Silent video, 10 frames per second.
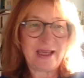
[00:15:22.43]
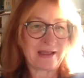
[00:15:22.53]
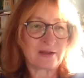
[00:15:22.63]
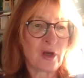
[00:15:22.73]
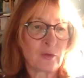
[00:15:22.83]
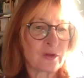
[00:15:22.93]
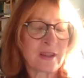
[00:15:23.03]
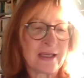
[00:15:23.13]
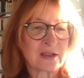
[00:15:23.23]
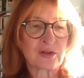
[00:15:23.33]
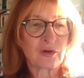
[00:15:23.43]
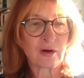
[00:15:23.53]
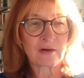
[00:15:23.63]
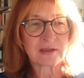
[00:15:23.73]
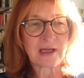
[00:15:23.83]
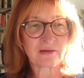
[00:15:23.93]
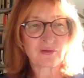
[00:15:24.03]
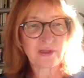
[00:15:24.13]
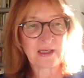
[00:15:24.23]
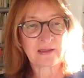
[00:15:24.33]
yet know things or
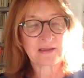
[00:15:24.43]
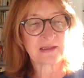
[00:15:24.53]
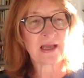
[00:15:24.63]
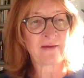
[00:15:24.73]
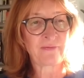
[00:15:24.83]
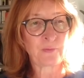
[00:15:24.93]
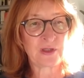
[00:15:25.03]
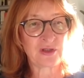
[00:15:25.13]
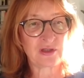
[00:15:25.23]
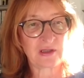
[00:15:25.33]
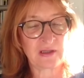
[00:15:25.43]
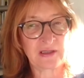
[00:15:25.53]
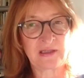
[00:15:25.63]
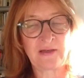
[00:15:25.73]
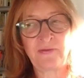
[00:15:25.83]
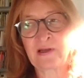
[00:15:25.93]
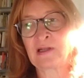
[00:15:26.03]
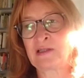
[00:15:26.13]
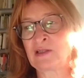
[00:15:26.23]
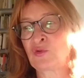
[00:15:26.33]
start reading stuff which is
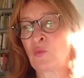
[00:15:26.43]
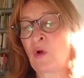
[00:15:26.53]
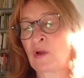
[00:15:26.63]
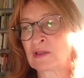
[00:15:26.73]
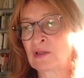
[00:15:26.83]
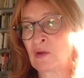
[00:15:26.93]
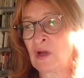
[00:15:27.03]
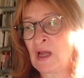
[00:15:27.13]
difficult and so on.